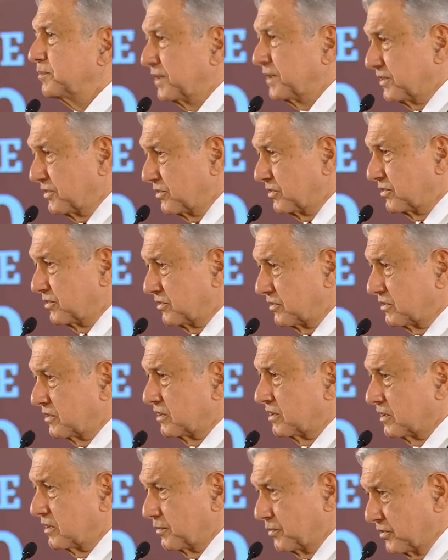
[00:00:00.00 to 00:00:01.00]
uh,
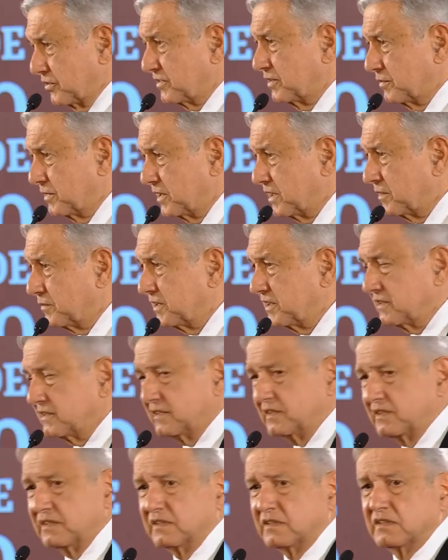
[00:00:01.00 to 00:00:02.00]
about 50
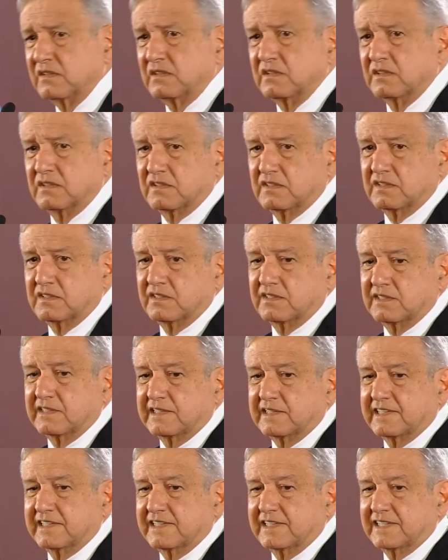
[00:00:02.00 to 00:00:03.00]
million uh,
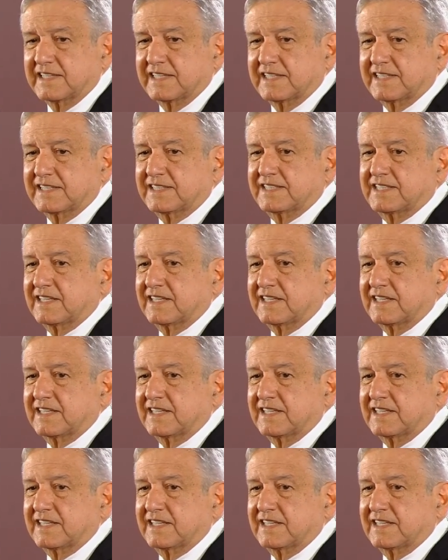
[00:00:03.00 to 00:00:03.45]
Vessels, and it was a